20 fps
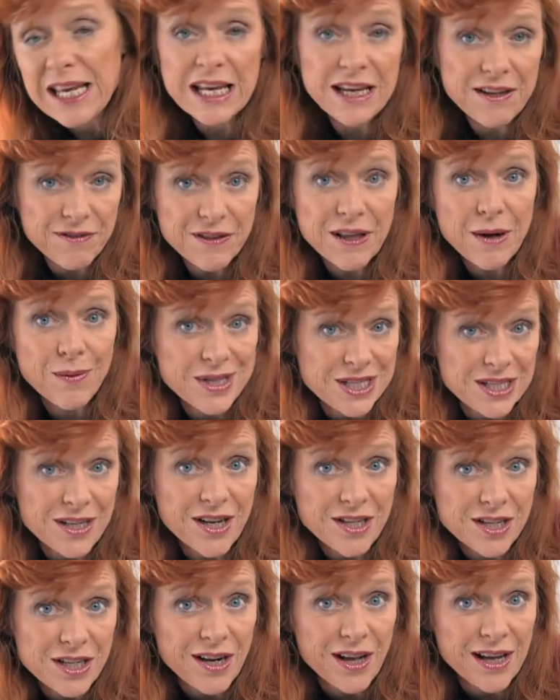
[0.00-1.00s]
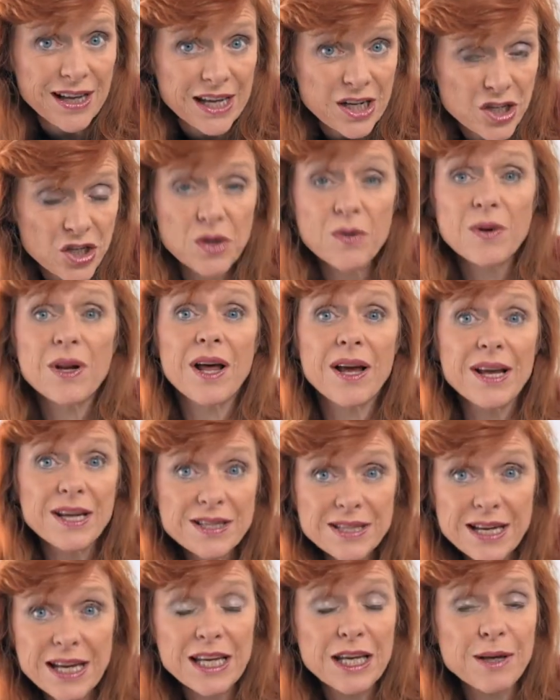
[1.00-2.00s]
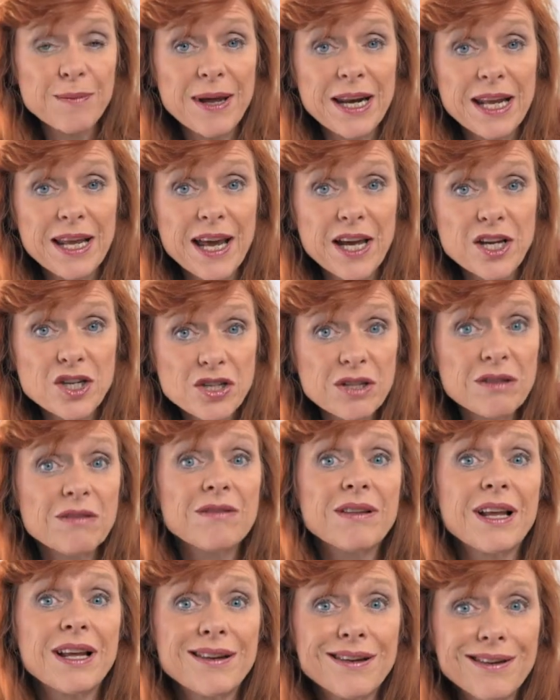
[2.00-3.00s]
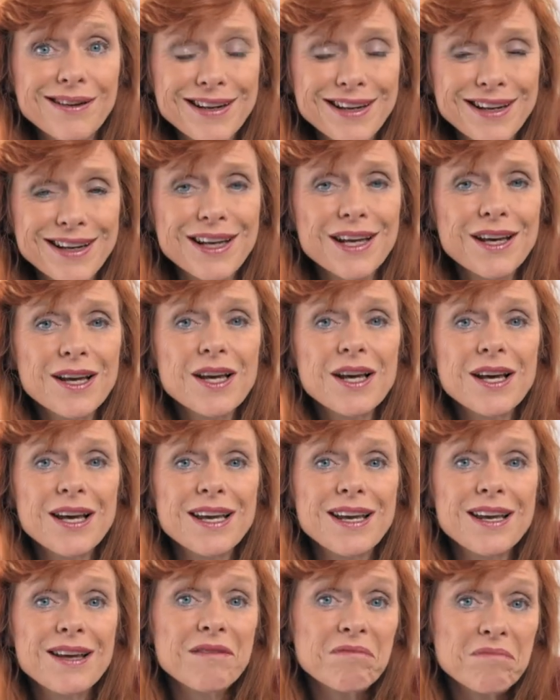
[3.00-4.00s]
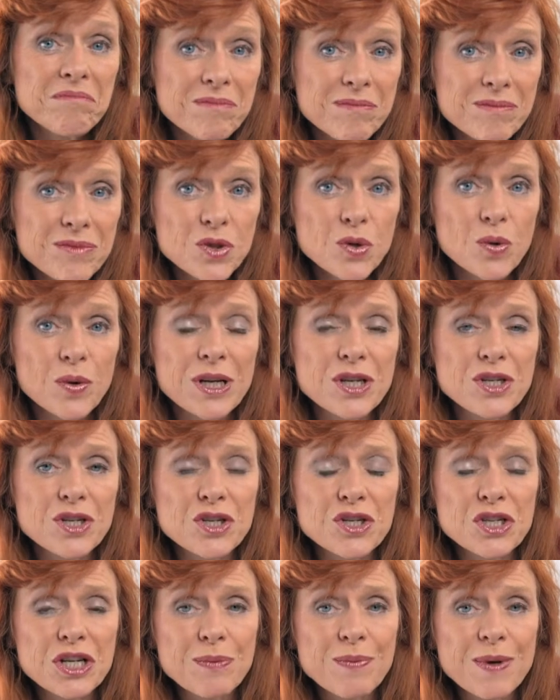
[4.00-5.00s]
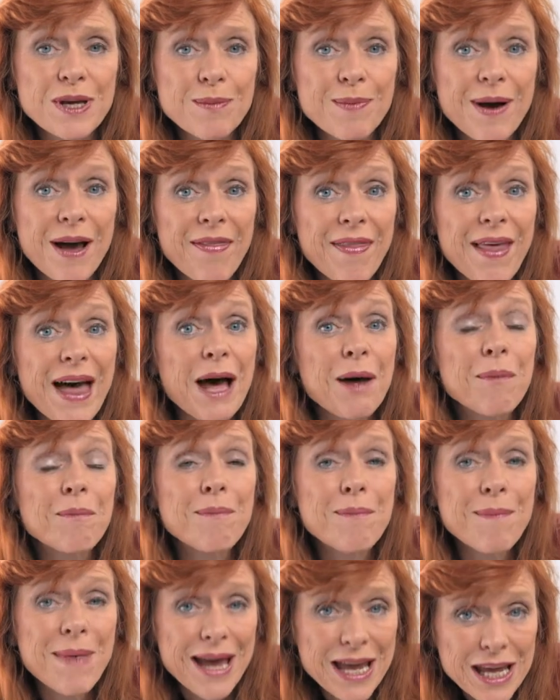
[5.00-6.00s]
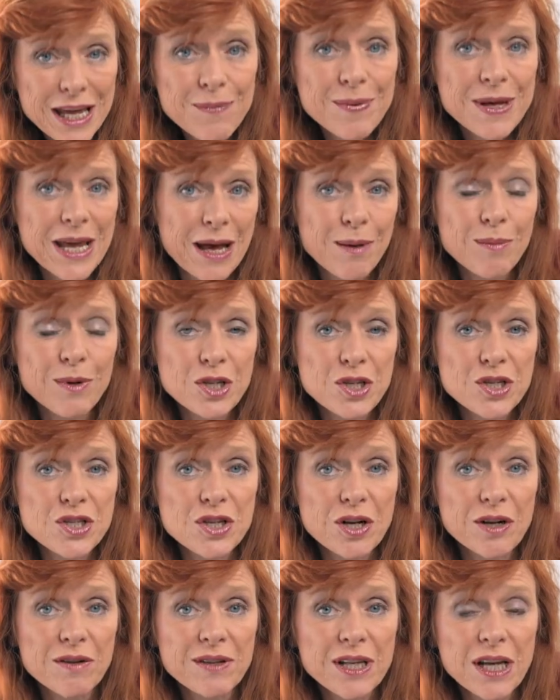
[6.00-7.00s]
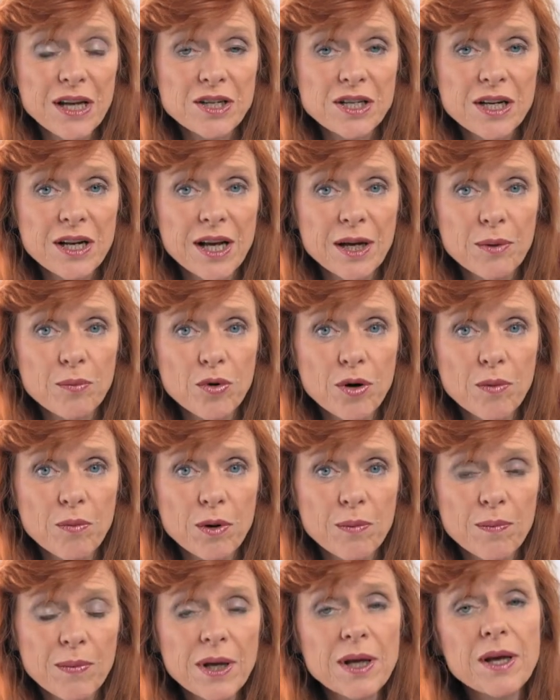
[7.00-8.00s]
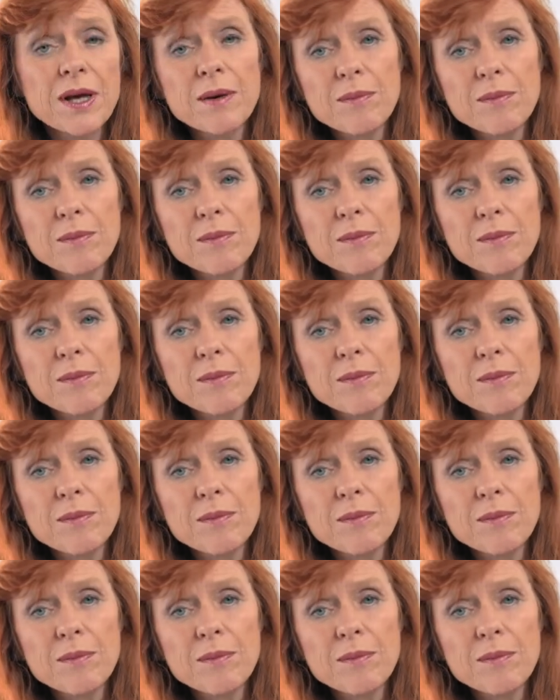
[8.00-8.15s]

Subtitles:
If there is an underlying issue like taking medication, then clearly talking to your GP about that may be able to solve the underlying problem.